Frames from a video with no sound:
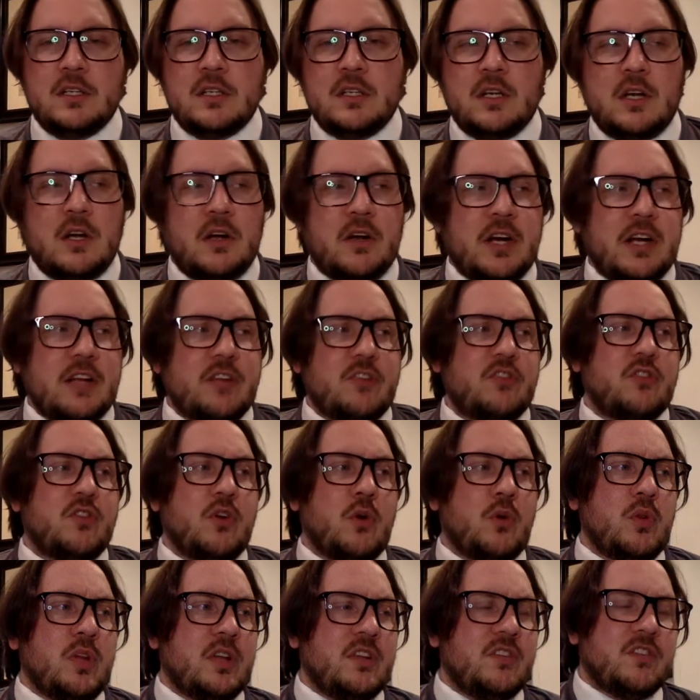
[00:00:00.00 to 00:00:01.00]
All right,
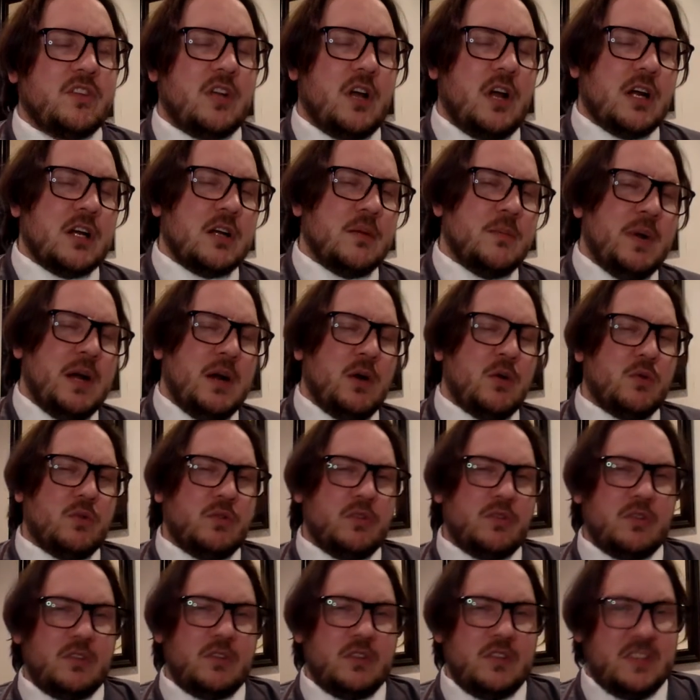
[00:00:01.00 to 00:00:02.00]
so let's talk about
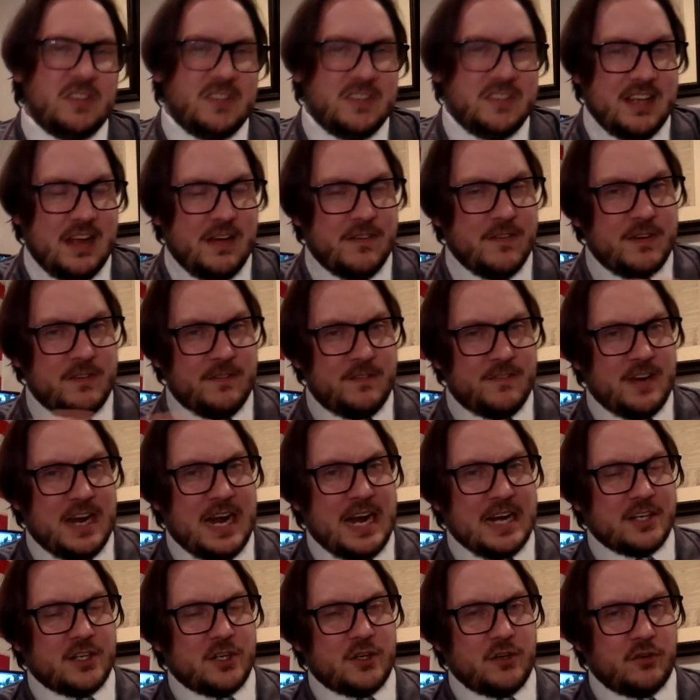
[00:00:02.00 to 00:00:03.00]
7
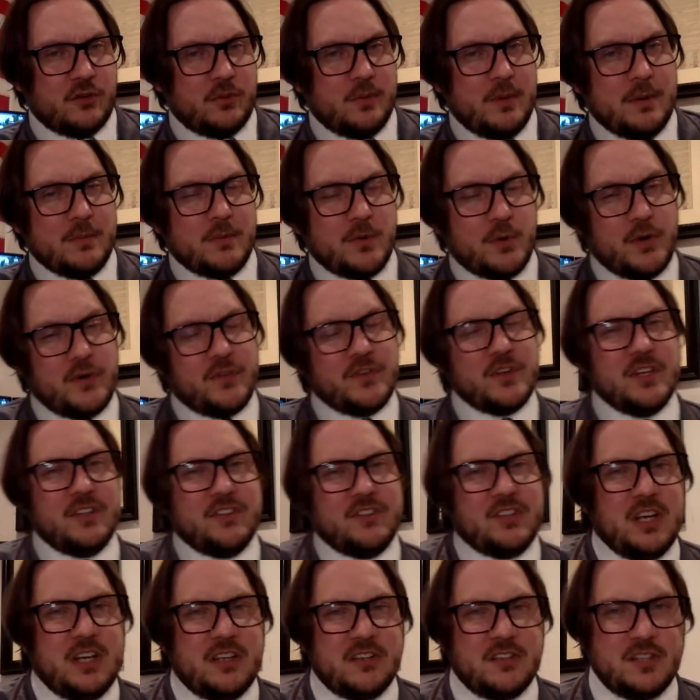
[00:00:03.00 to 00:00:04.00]
factors. Remember, we've
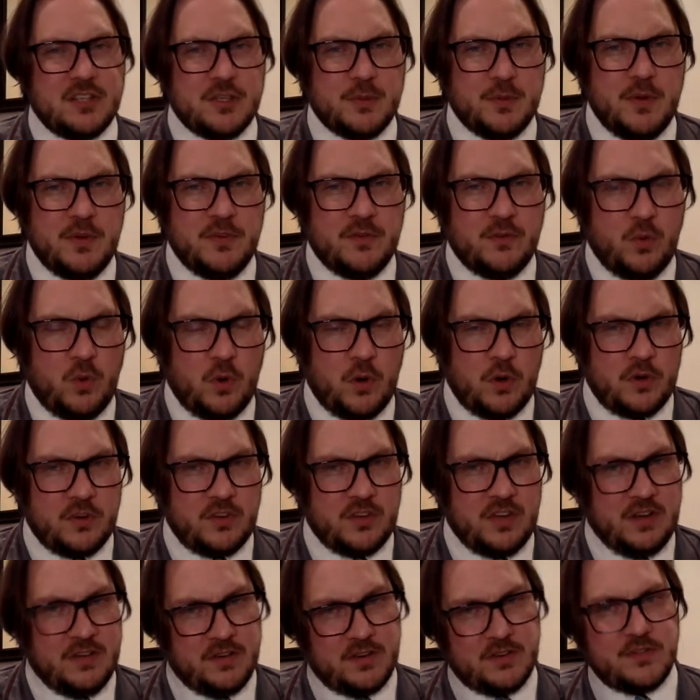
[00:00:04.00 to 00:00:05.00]
discussed this before,
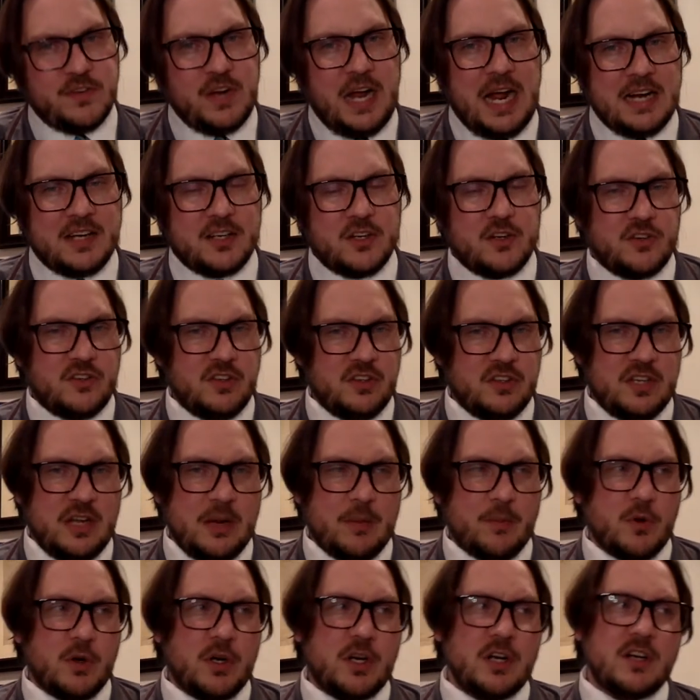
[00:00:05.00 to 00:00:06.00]
7 factors. This time
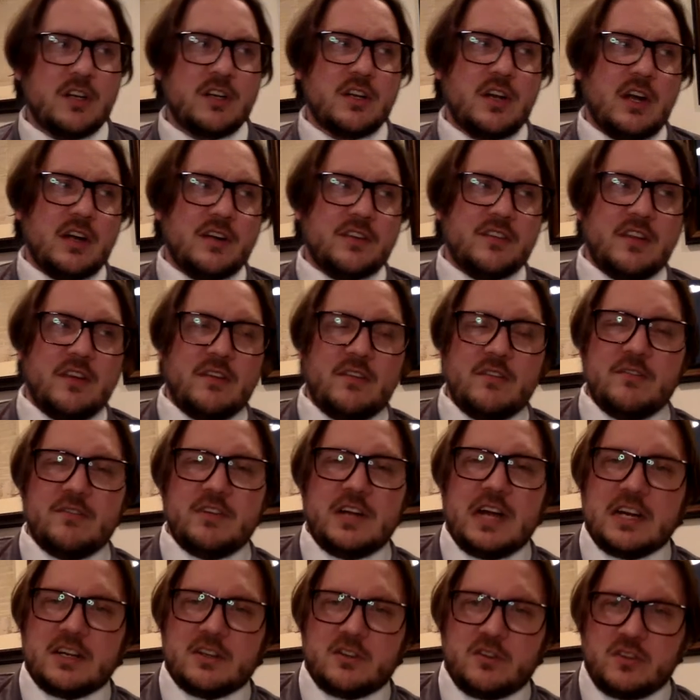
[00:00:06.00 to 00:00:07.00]
we're going to talk 7
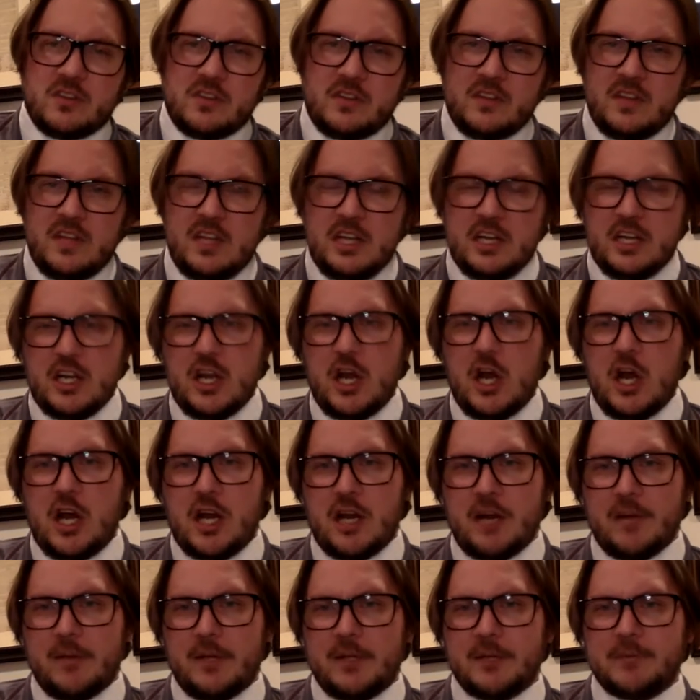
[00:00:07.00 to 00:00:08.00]
factors of the
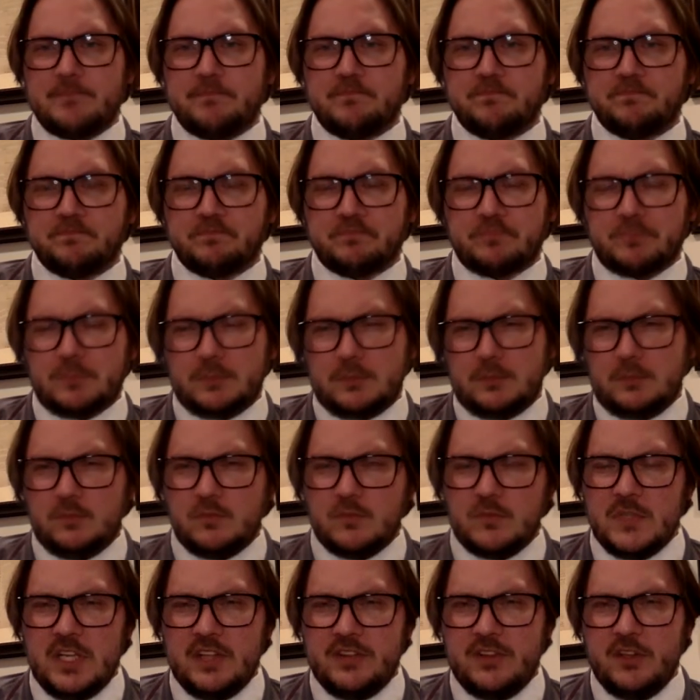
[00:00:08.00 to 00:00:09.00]
economy.
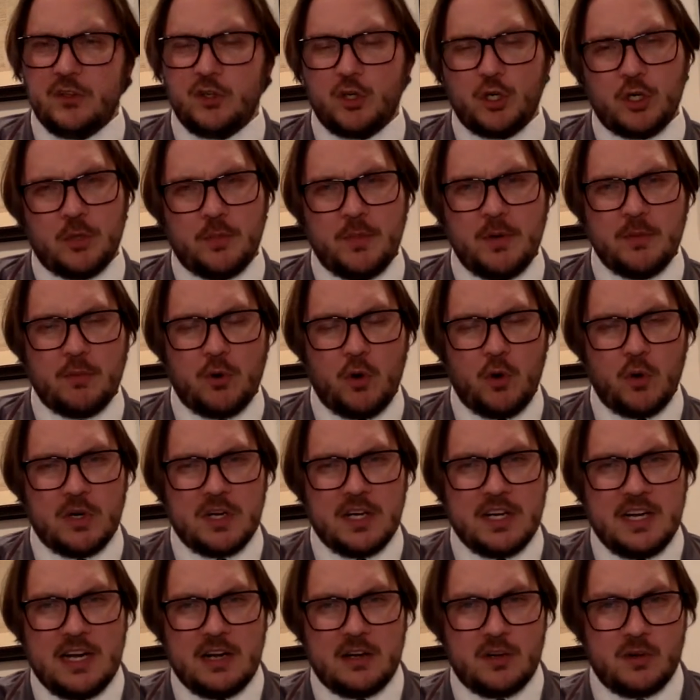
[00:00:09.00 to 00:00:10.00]
And these are going to be broken
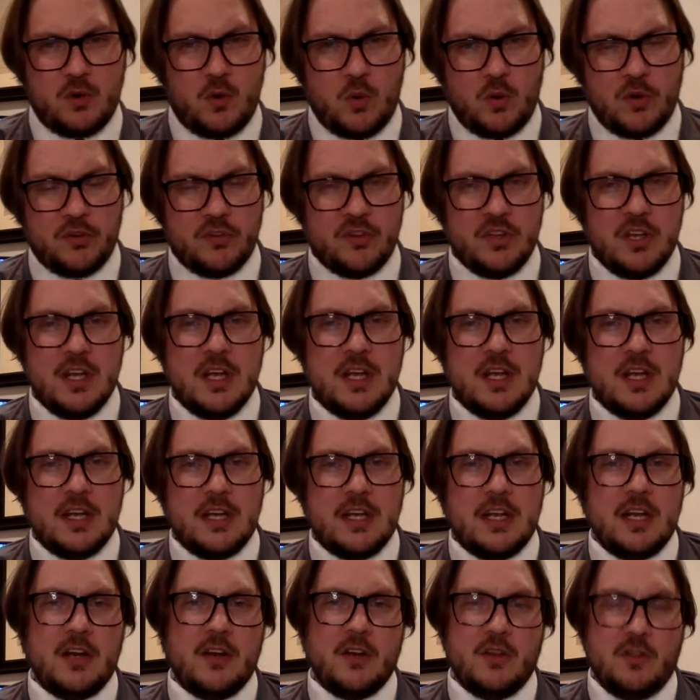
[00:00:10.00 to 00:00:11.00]
down, of course,
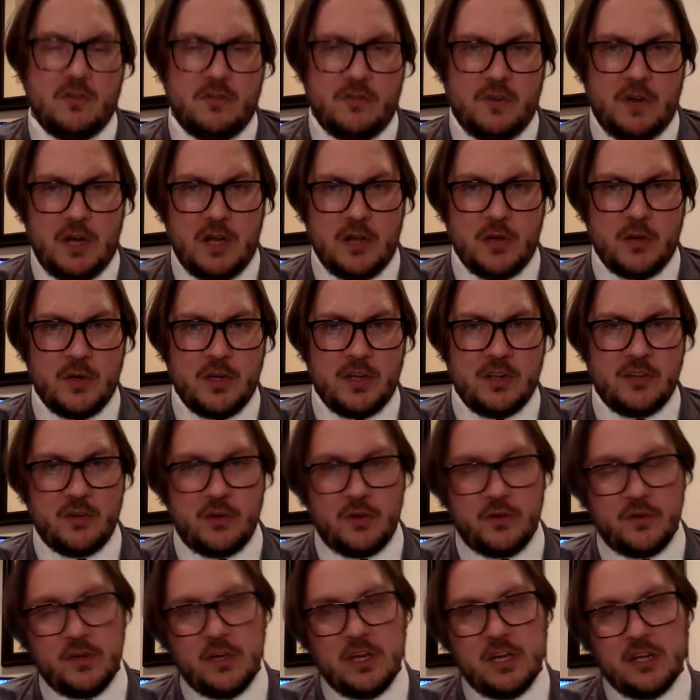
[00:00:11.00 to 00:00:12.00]
into the following. So
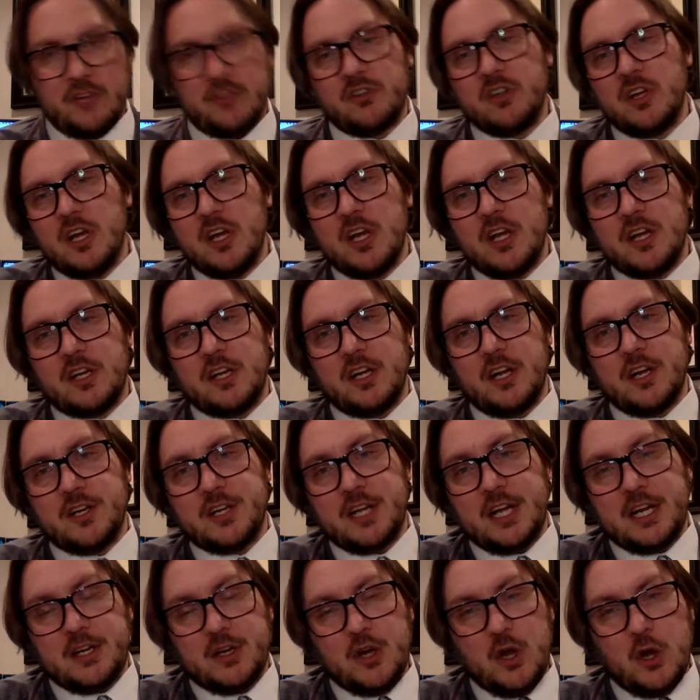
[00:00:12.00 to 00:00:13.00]
if you guys need to
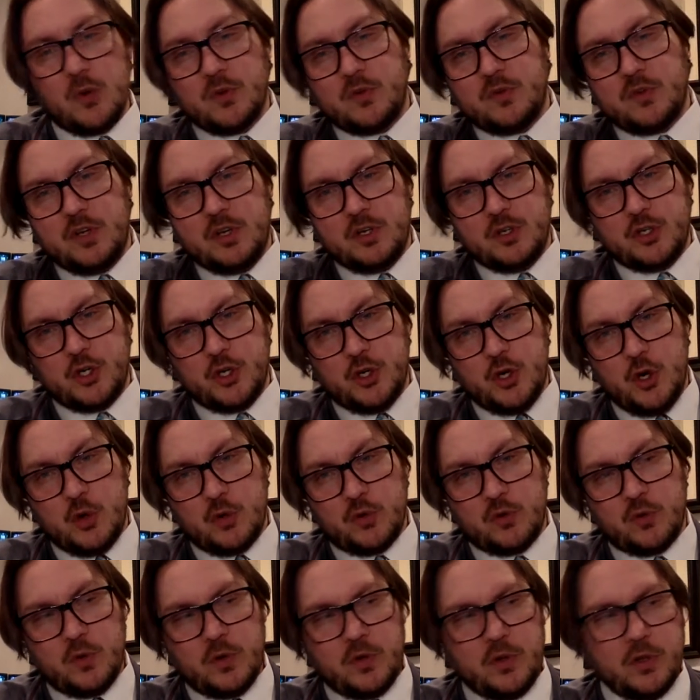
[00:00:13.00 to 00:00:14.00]
take notes, here's your
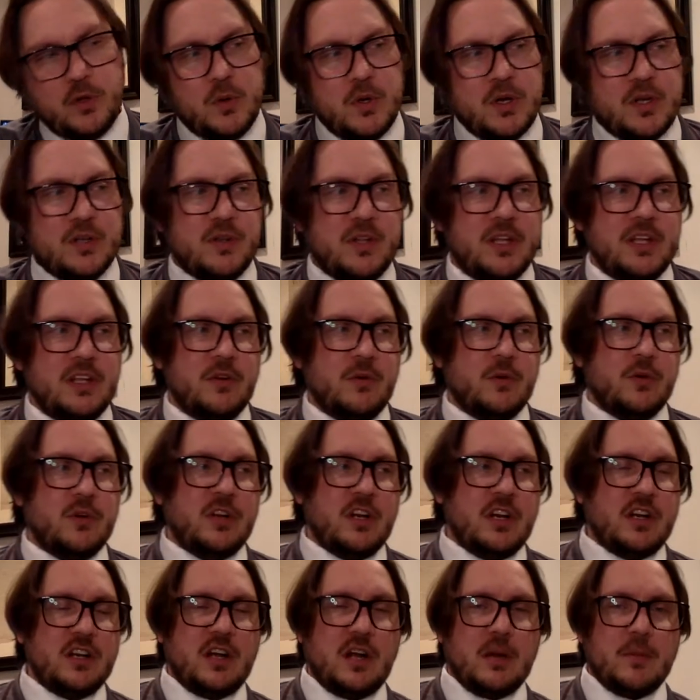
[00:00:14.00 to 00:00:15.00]
notes really quickly. We're
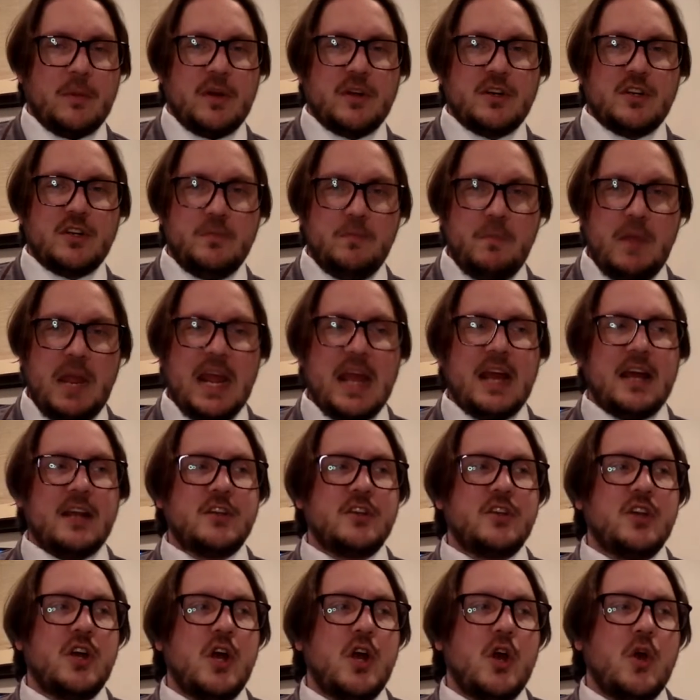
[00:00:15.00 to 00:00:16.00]
going to talk about demand.